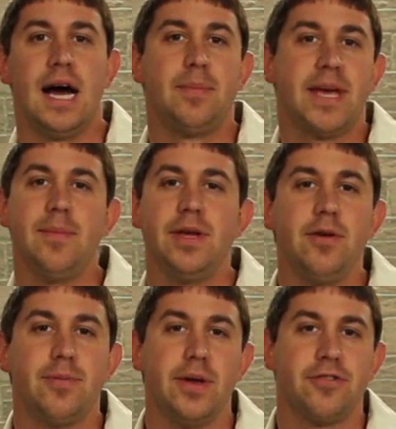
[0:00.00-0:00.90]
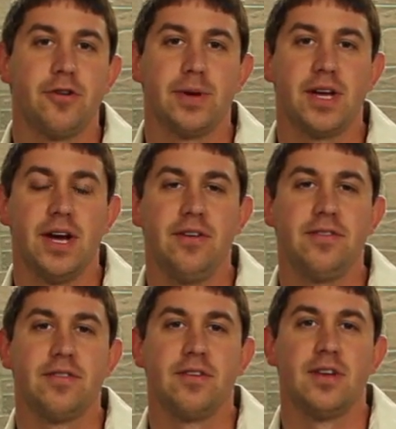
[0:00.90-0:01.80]
I became a youth minister
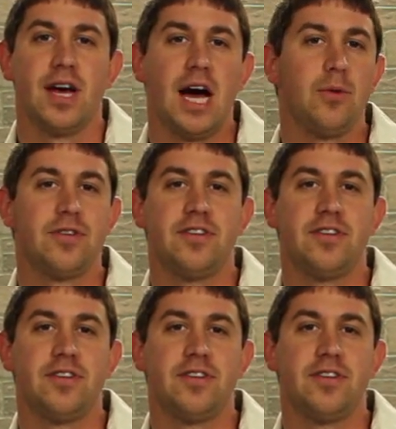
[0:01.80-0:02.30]
because I was